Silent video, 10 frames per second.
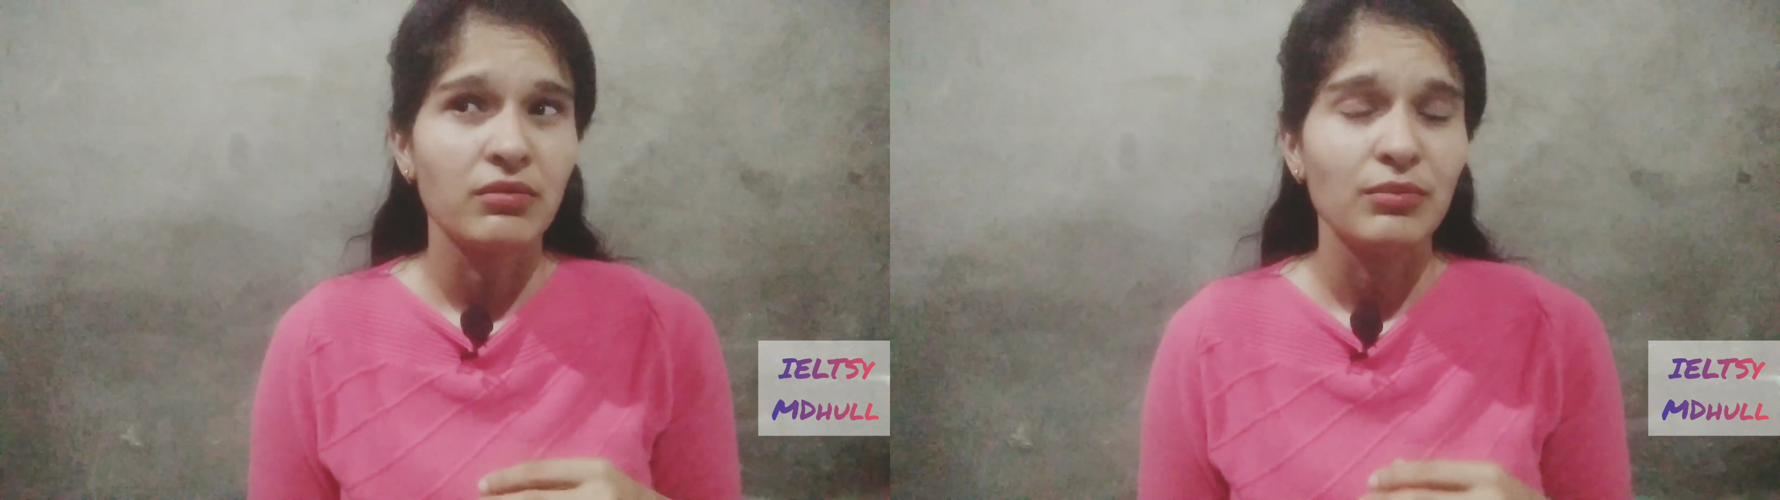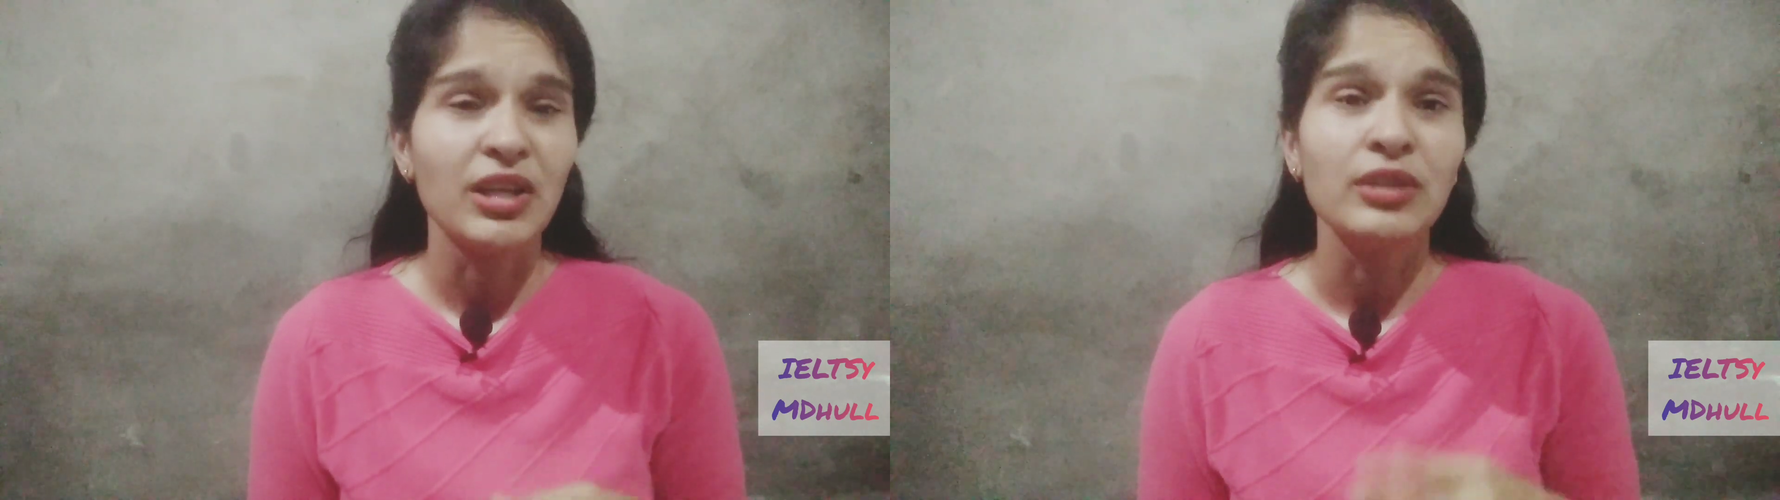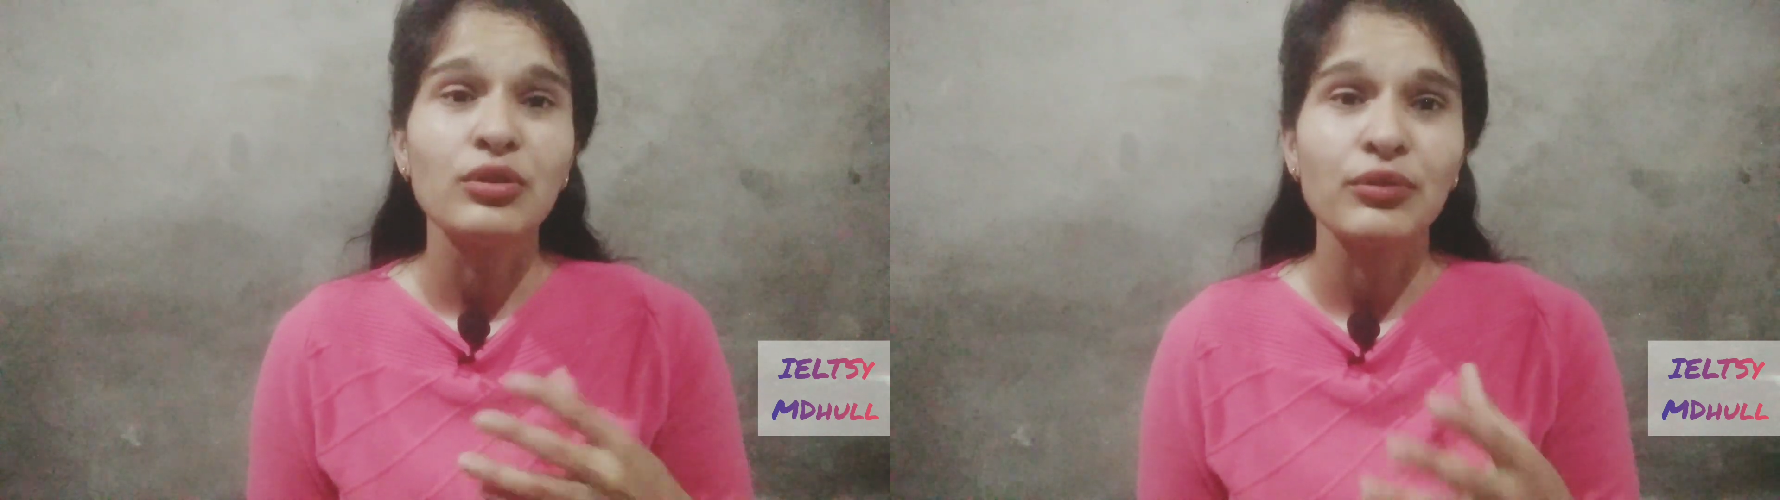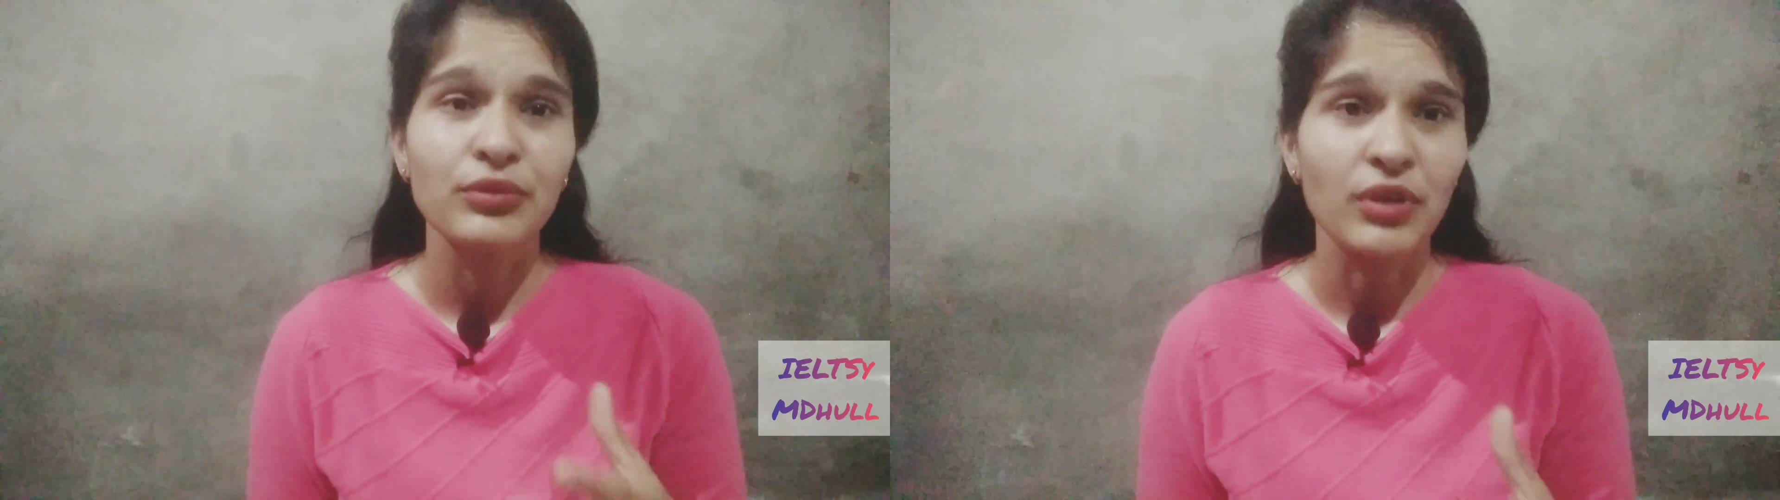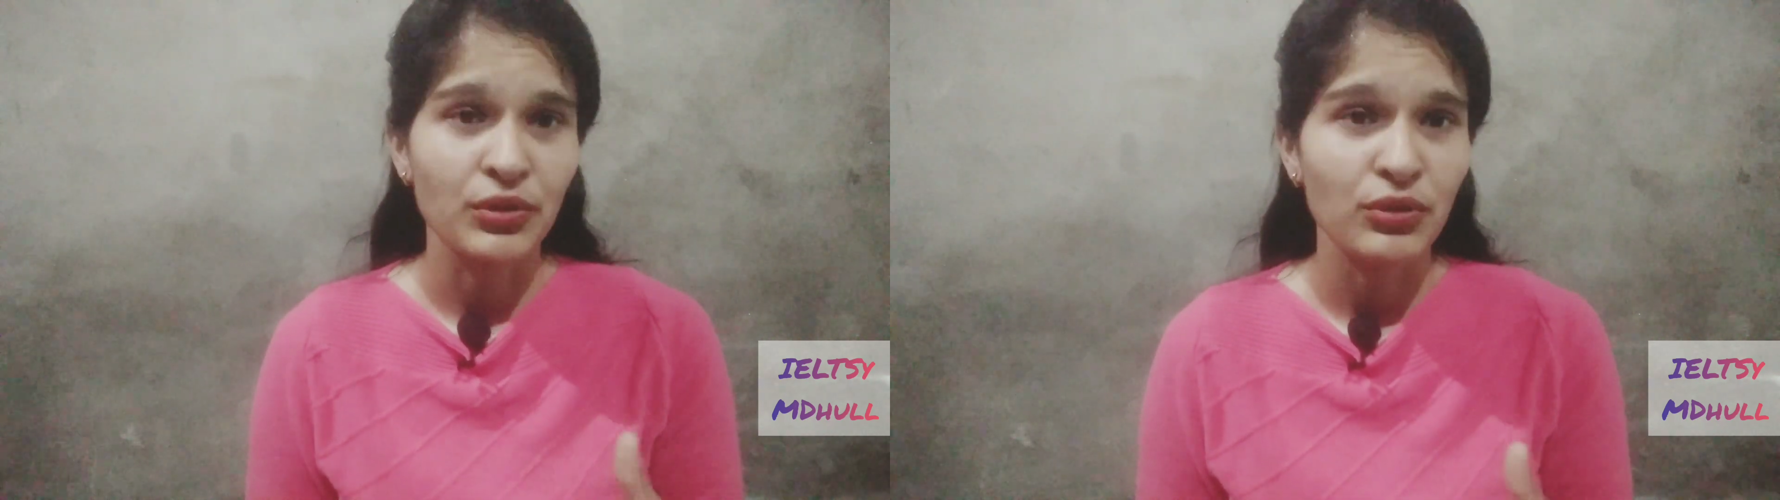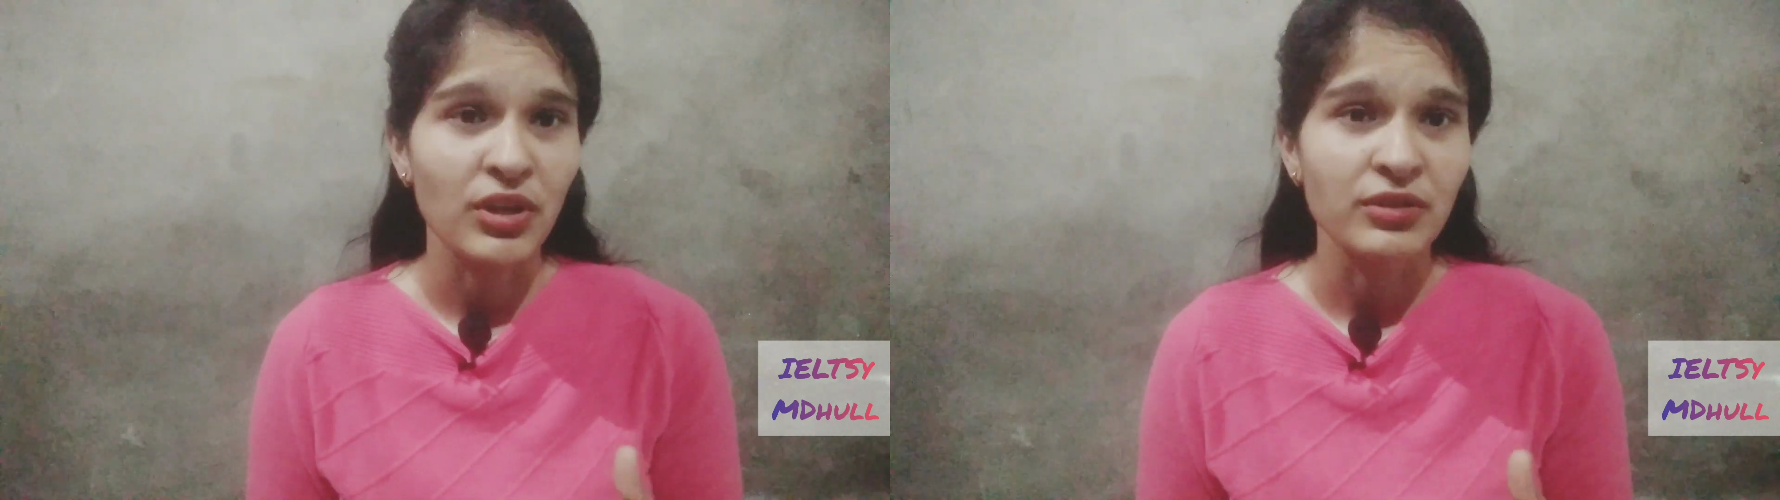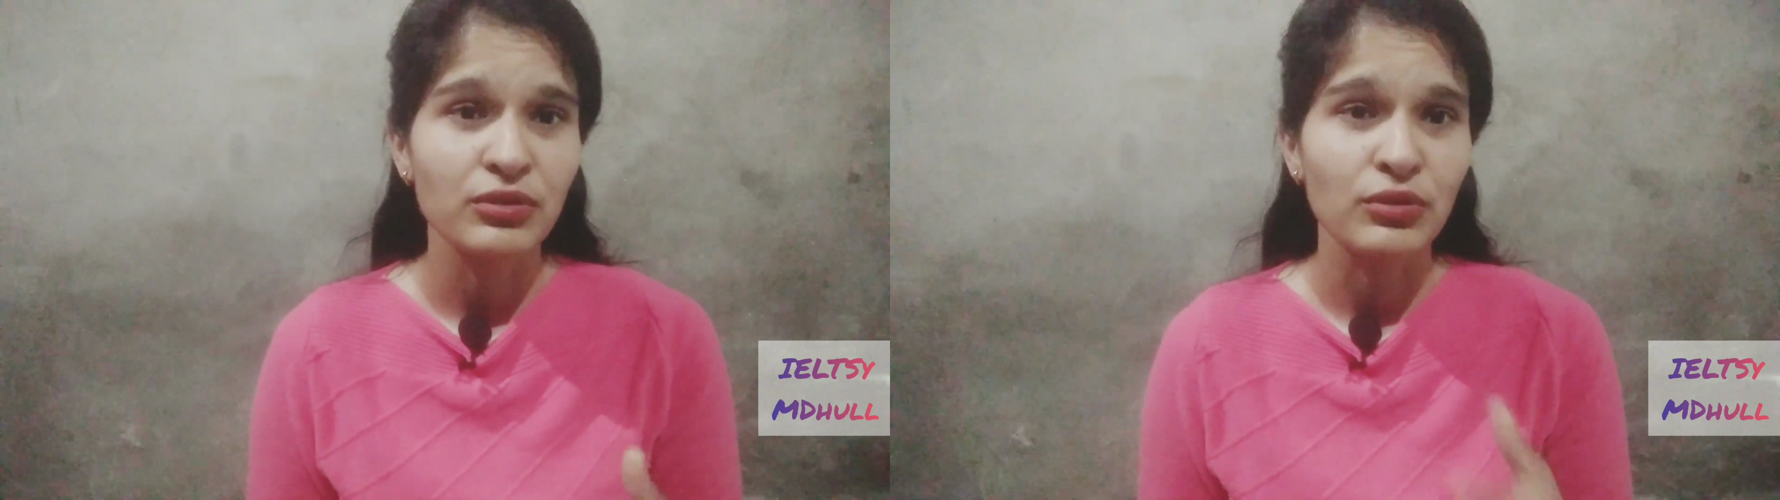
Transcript: length of your answer,